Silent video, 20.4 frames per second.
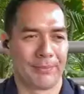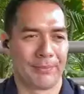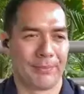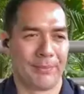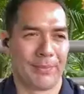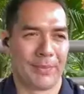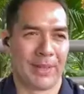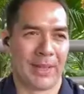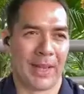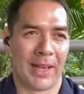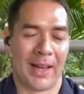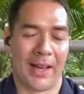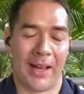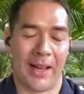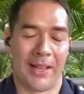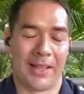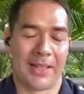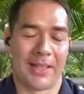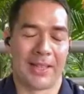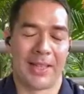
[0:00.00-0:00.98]
yeah,
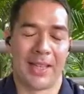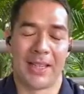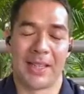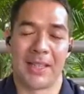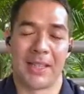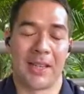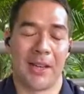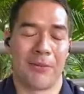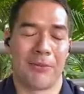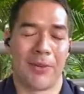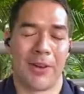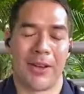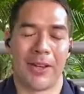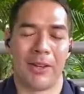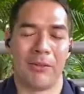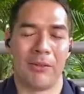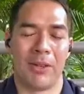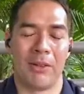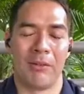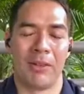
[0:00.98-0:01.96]
it's a tough one. It
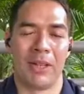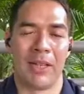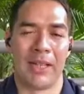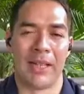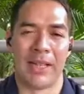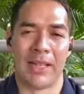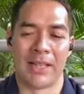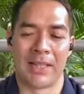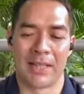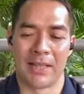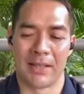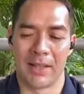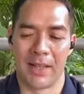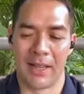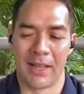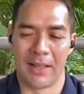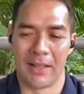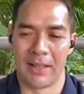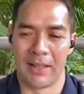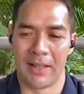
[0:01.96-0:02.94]
really is,
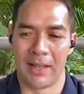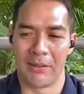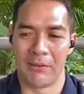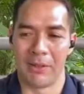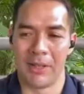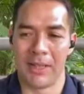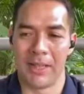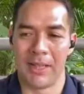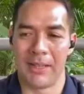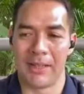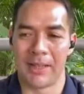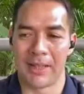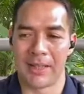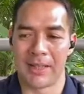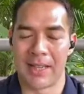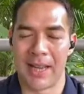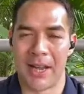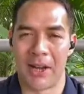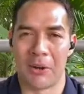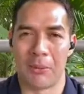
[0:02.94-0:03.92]
and it really
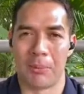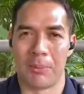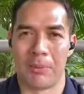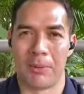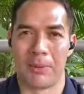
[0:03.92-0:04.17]
doesn't help